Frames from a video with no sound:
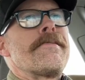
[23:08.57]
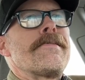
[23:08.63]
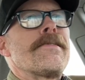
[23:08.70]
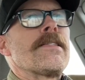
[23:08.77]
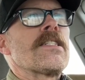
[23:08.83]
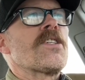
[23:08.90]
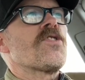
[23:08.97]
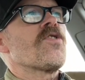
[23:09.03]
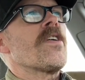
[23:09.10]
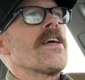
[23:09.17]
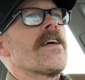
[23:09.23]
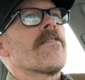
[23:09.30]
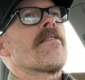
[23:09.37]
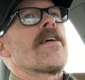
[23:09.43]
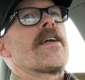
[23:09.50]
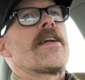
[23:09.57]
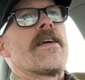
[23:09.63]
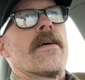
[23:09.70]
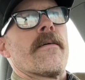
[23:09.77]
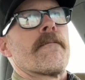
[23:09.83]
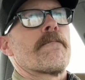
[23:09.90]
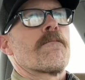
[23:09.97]
Let's try it right
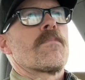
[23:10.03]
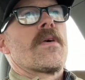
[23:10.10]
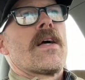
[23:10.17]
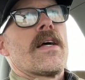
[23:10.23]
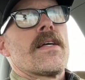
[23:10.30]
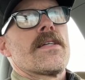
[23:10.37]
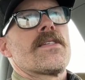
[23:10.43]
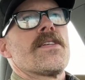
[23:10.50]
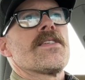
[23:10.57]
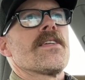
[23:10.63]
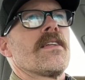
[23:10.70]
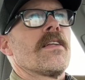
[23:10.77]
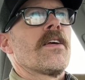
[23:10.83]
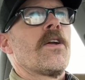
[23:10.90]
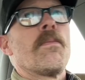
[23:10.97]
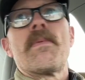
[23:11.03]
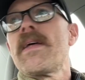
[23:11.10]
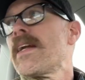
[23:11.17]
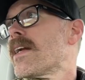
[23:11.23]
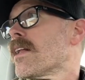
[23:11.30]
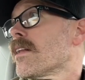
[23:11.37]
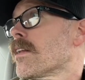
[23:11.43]
here. This is a little bit
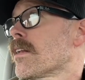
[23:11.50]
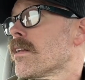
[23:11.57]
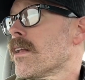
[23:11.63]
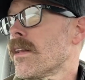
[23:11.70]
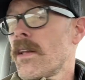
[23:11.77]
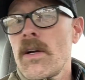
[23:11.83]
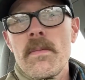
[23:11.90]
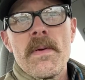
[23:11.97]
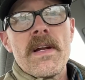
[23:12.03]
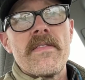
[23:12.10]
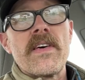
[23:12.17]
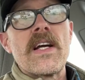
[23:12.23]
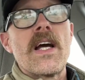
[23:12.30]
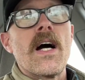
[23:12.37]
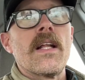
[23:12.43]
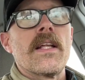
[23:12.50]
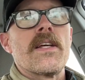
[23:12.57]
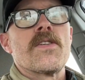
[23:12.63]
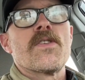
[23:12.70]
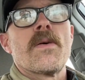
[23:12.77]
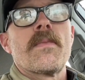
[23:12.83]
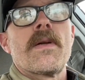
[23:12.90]
in a little bit of a gully,
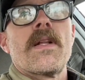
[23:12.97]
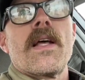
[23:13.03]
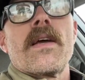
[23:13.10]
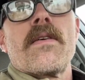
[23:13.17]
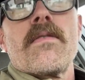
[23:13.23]
so I'm gonna like